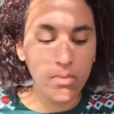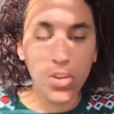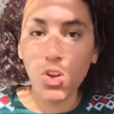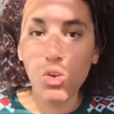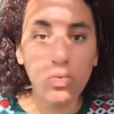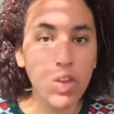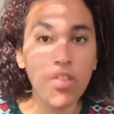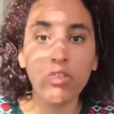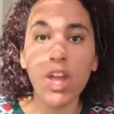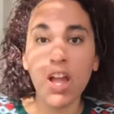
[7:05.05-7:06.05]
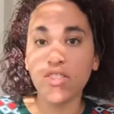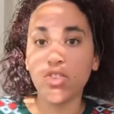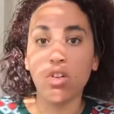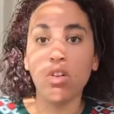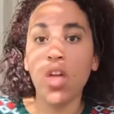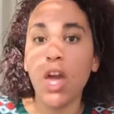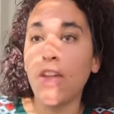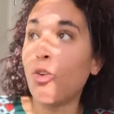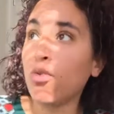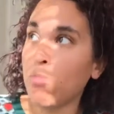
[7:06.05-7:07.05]
The other day I saw
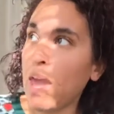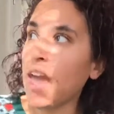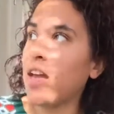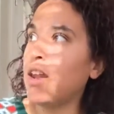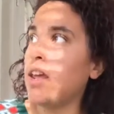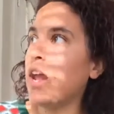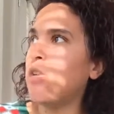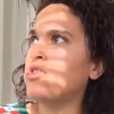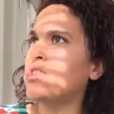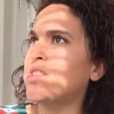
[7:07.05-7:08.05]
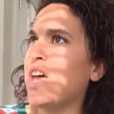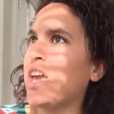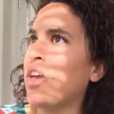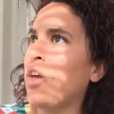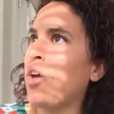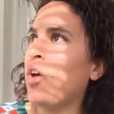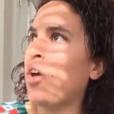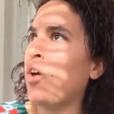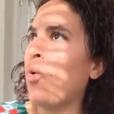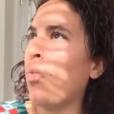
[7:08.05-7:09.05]
an old man and I was just like,
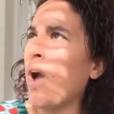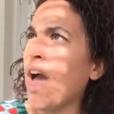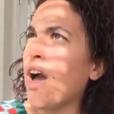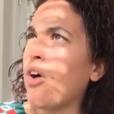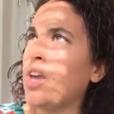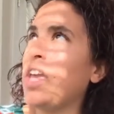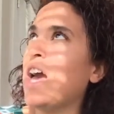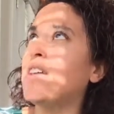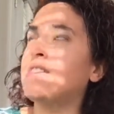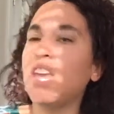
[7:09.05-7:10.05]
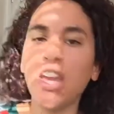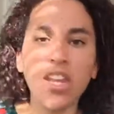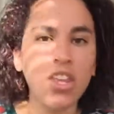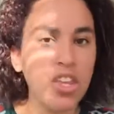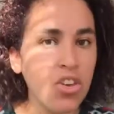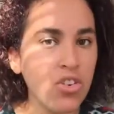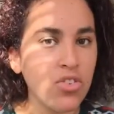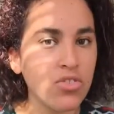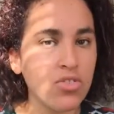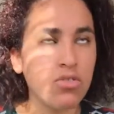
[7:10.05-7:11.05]
wow, he has 80
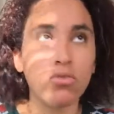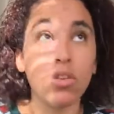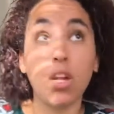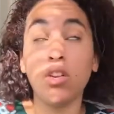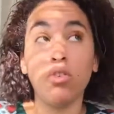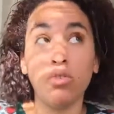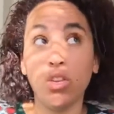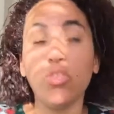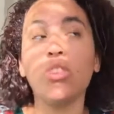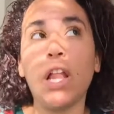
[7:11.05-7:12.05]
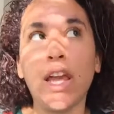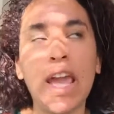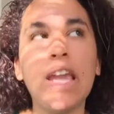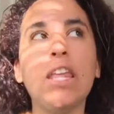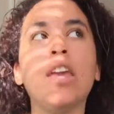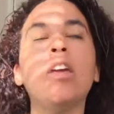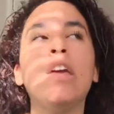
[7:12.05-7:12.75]
years, or I don't know, he looked like 80.